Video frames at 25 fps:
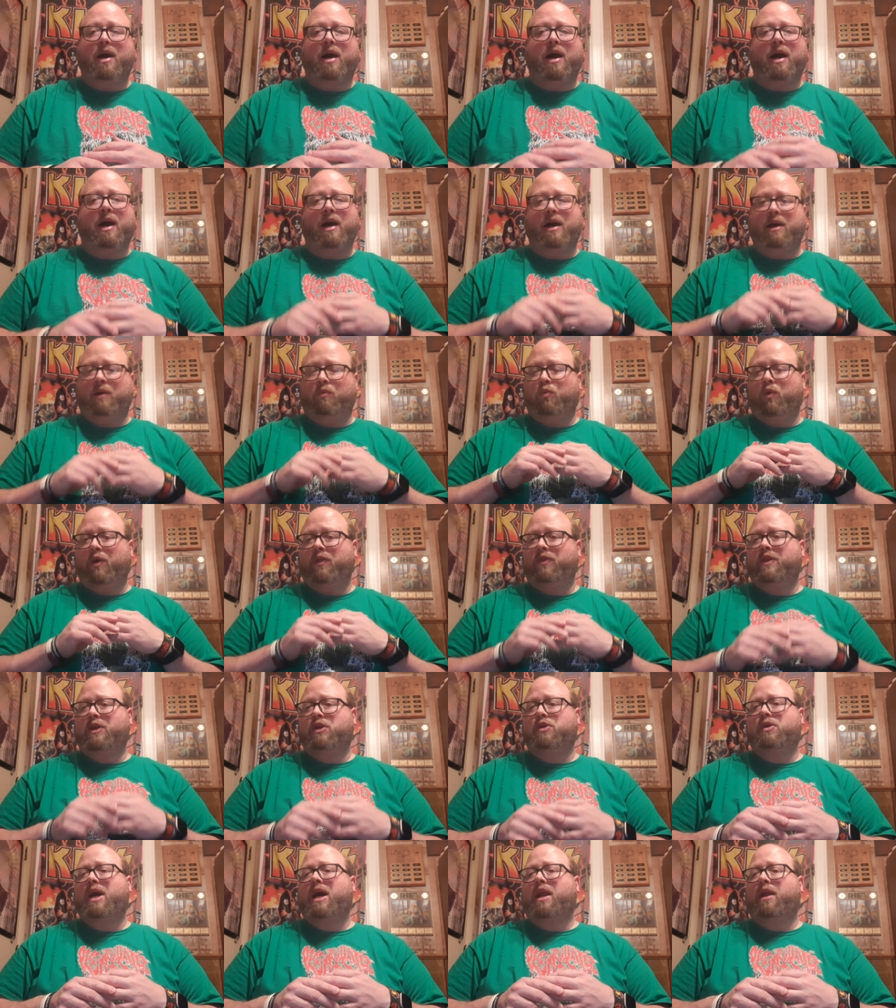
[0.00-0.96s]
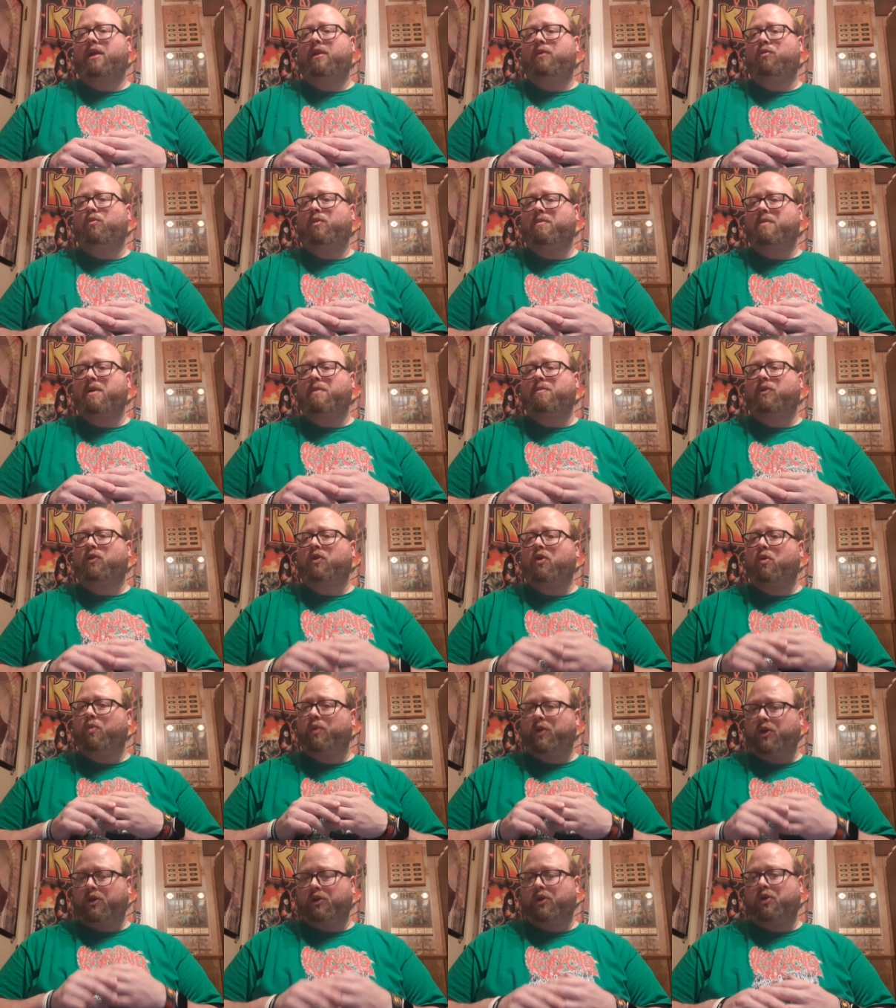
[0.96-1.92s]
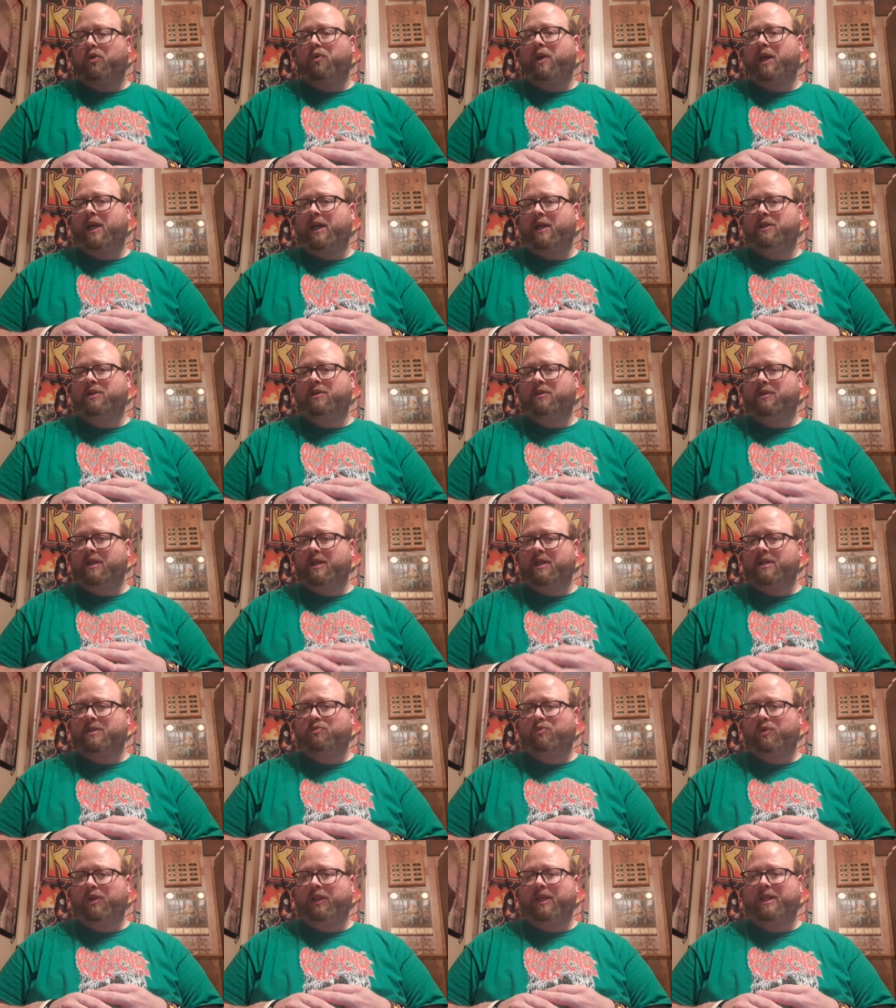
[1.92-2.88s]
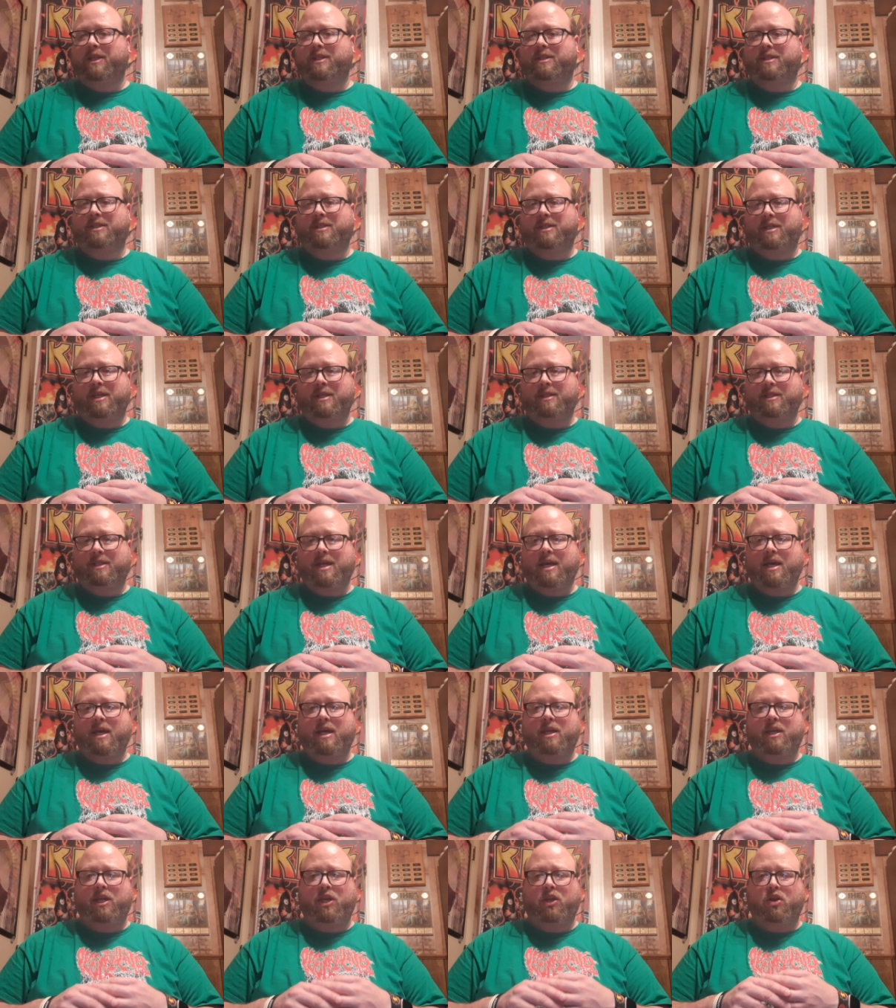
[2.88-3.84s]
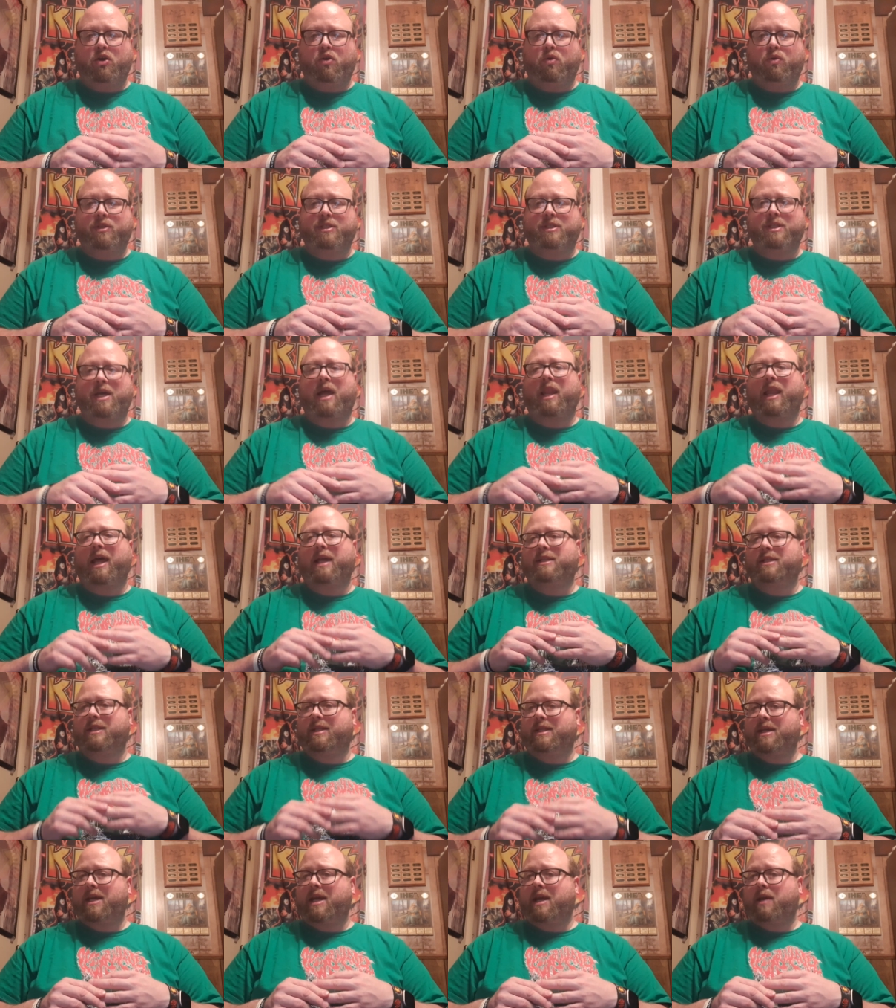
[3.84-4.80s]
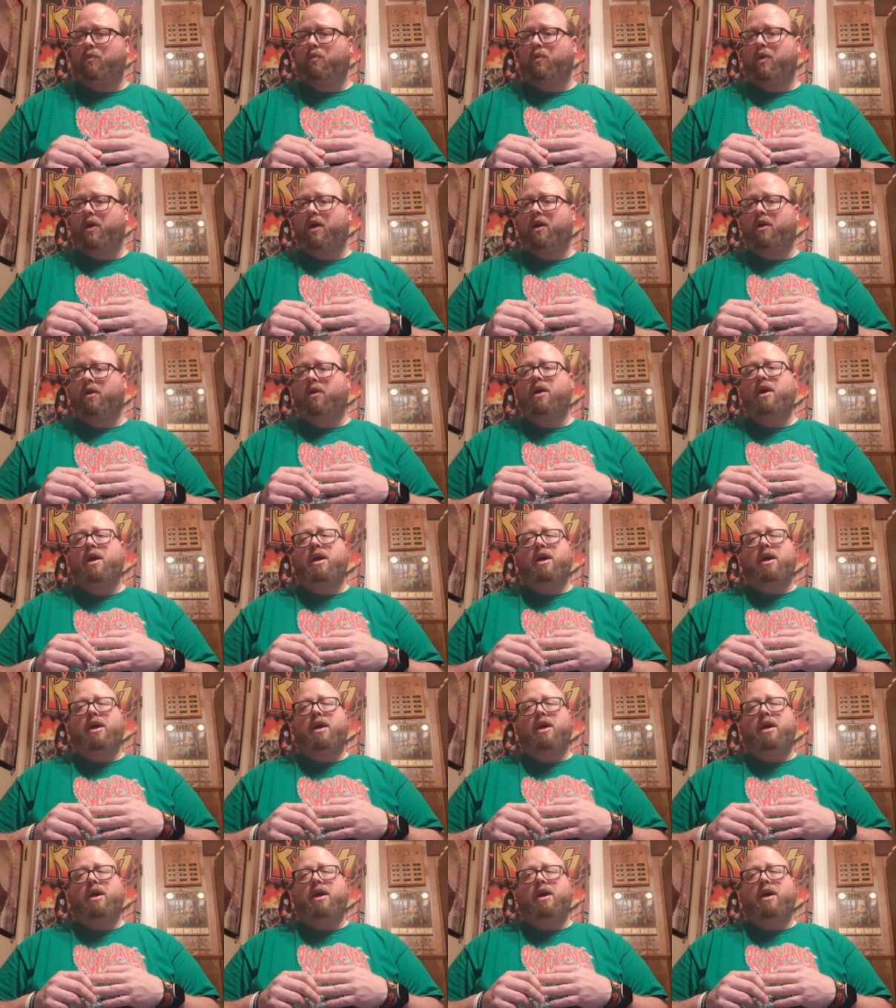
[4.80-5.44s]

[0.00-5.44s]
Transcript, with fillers: Uh, and one thing you got to remember though, when you're going into these releases, is that you know it's not like today where